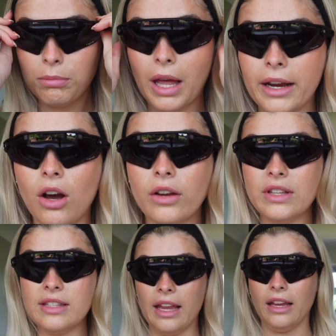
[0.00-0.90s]
I can't even
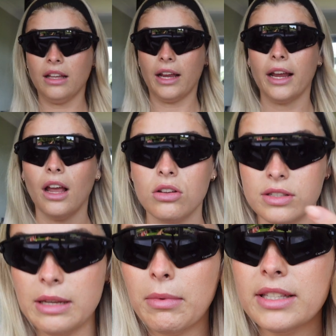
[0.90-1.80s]
see, like I can't
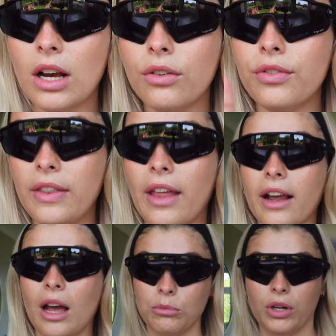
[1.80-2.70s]
see myself in that
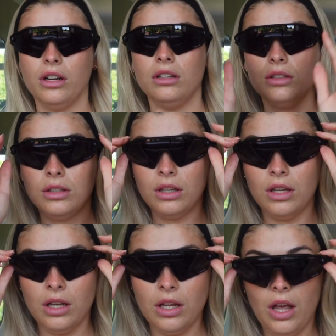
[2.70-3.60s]
camera.
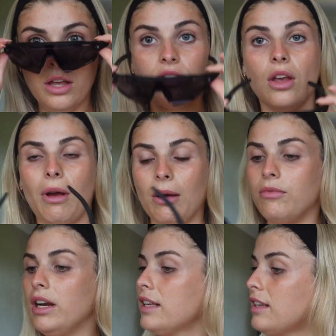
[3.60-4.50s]
So I'm
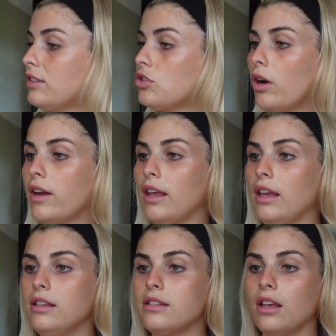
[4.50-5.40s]
really excited to try
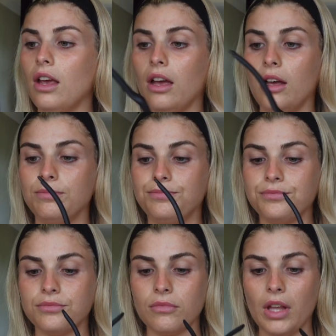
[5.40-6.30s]
these
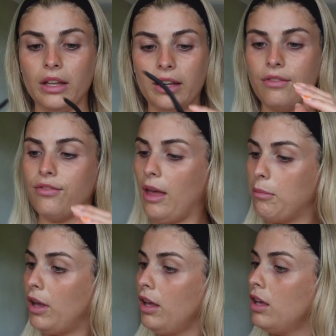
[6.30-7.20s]
and give them
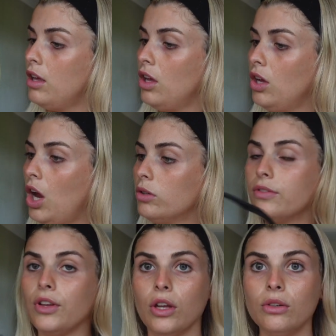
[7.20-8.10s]
a
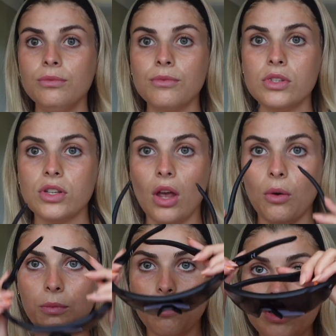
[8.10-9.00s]
review.
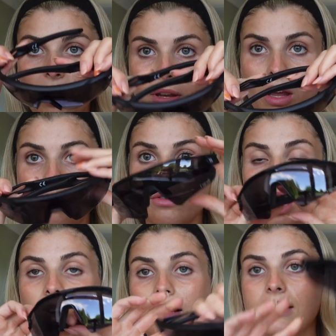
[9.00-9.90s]
So we'll see how it goes
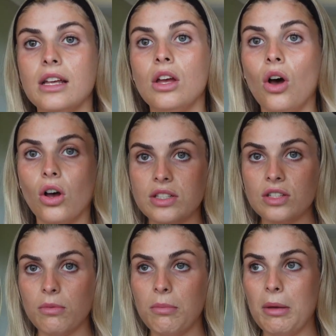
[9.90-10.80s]
and Austin's
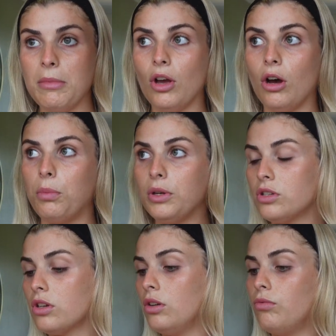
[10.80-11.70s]
come and pick me up. We're
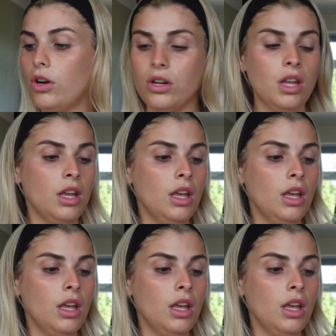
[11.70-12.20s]
just going to run,